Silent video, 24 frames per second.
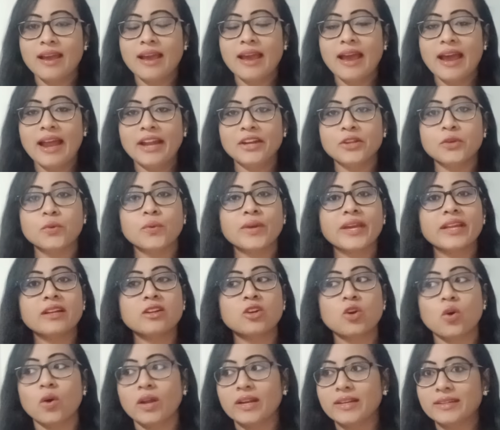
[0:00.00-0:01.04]
and you can
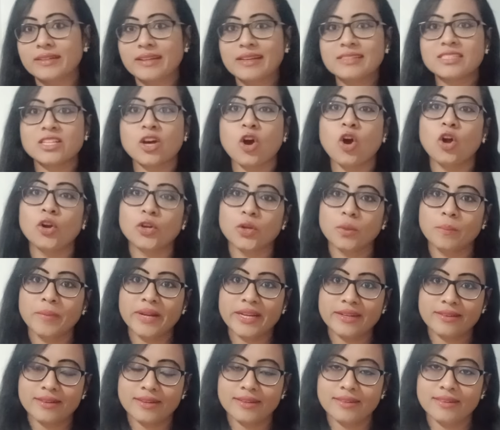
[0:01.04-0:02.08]
call it as
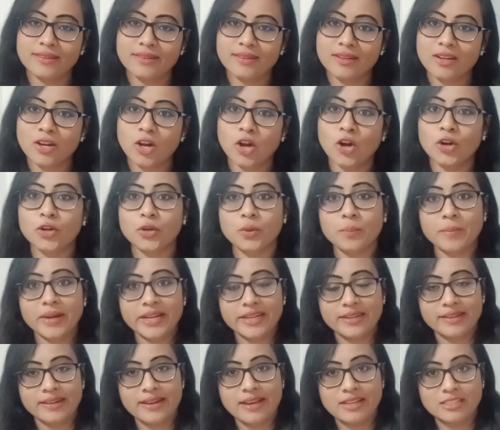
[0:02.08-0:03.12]
automated
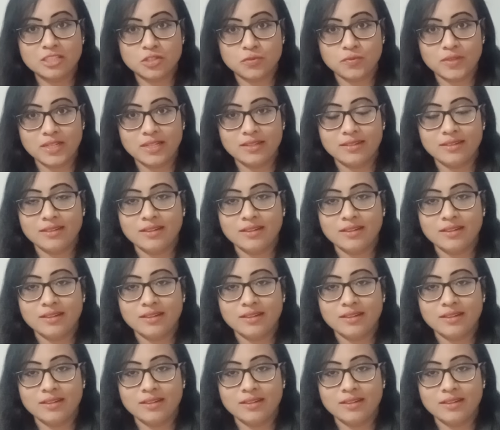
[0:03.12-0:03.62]
as well.